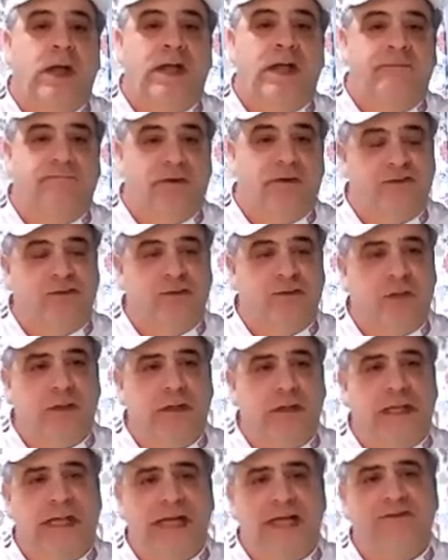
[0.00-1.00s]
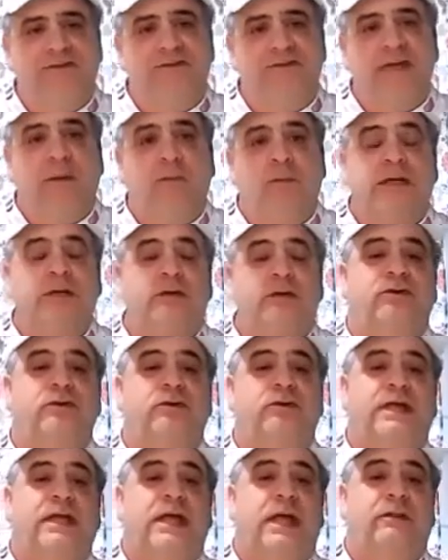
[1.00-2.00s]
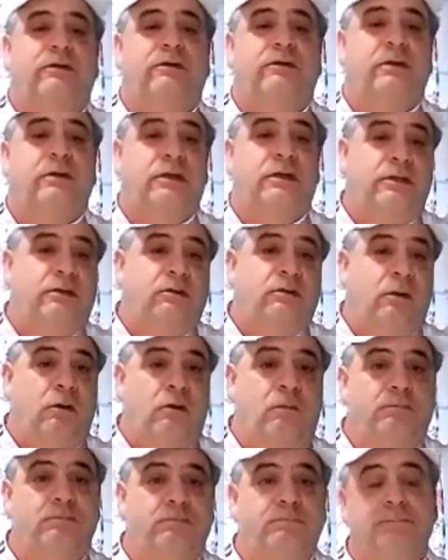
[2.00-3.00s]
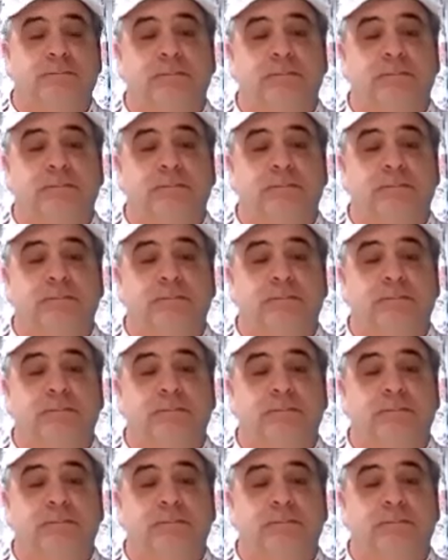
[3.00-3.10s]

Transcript: a virtual class that we could do together in your home.